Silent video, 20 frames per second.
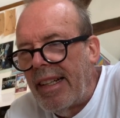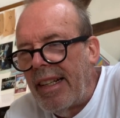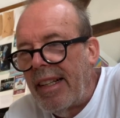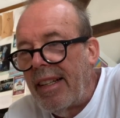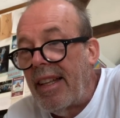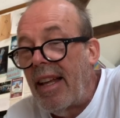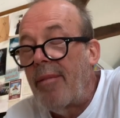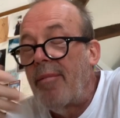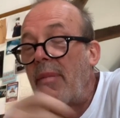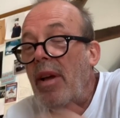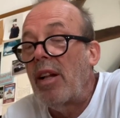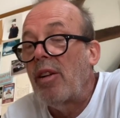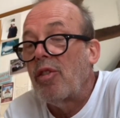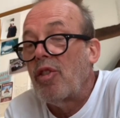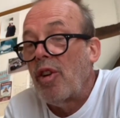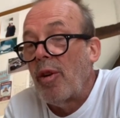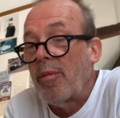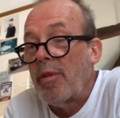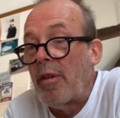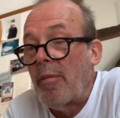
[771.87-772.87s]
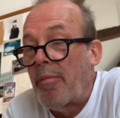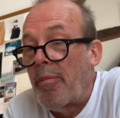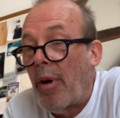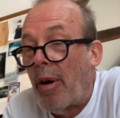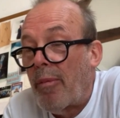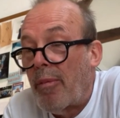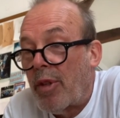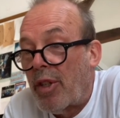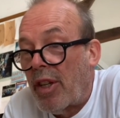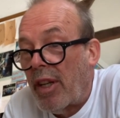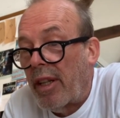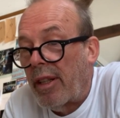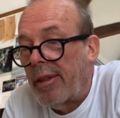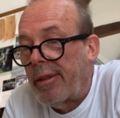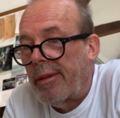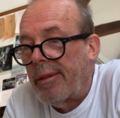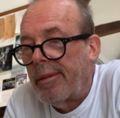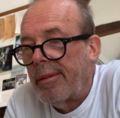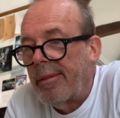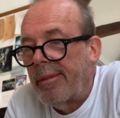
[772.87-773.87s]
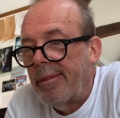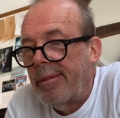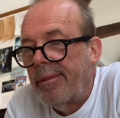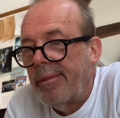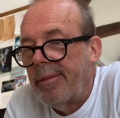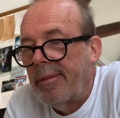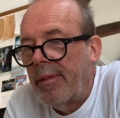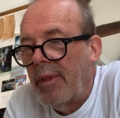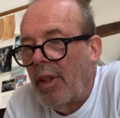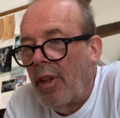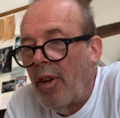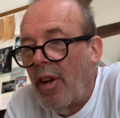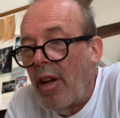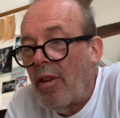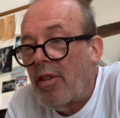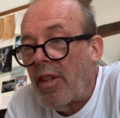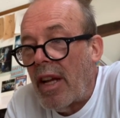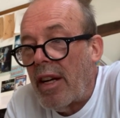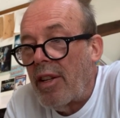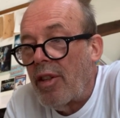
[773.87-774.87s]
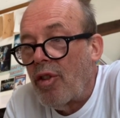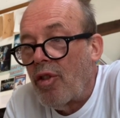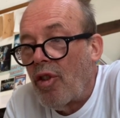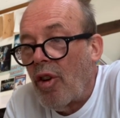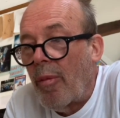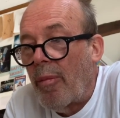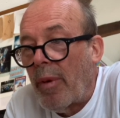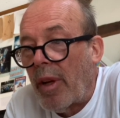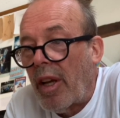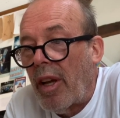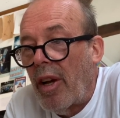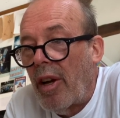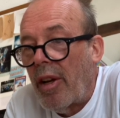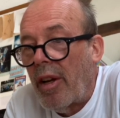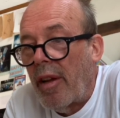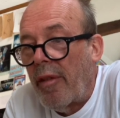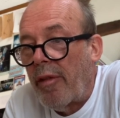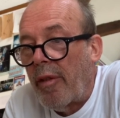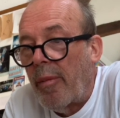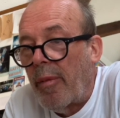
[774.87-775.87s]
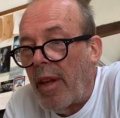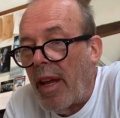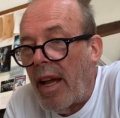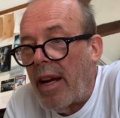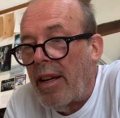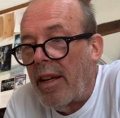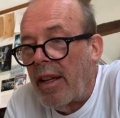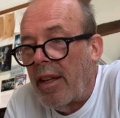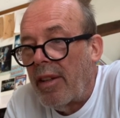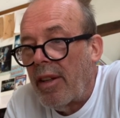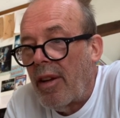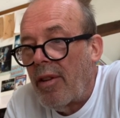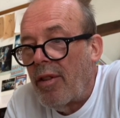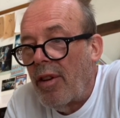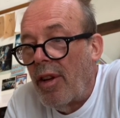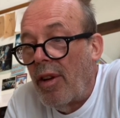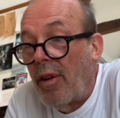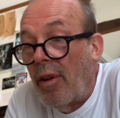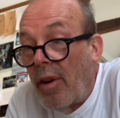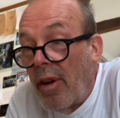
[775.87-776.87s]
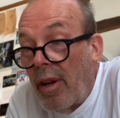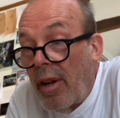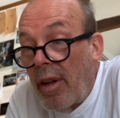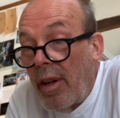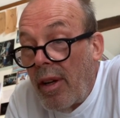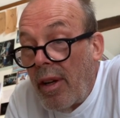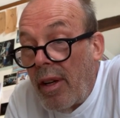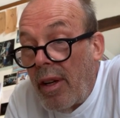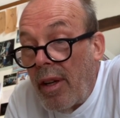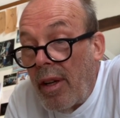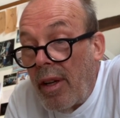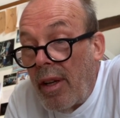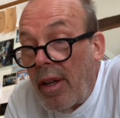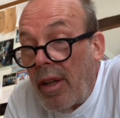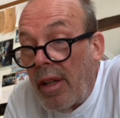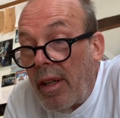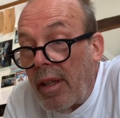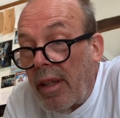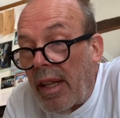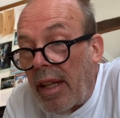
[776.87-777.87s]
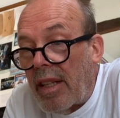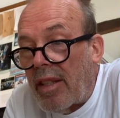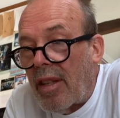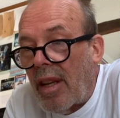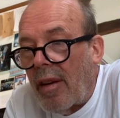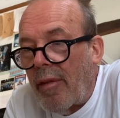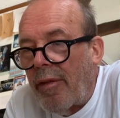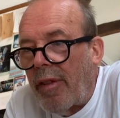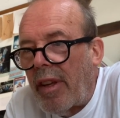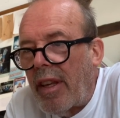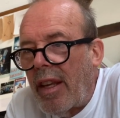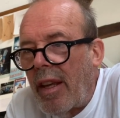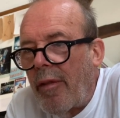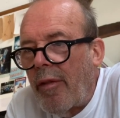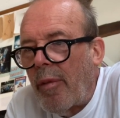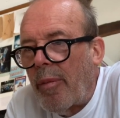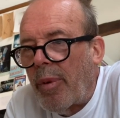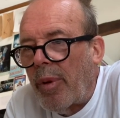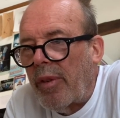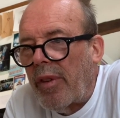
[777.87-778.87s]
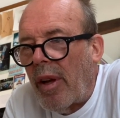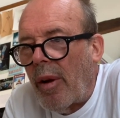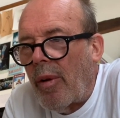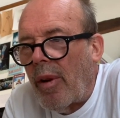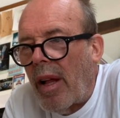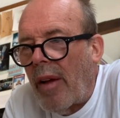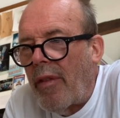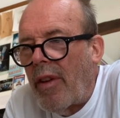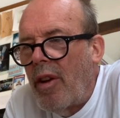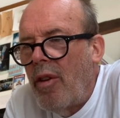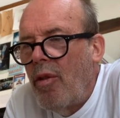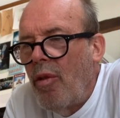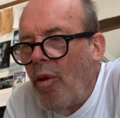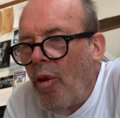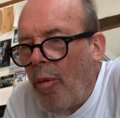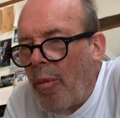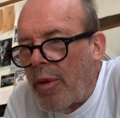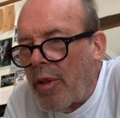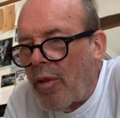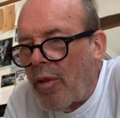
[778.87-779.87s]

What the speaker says: Then Mel drops a bombshell. You know Danny's dropped McCartney from the ending, don't you? That's unforgivable. That will have enormous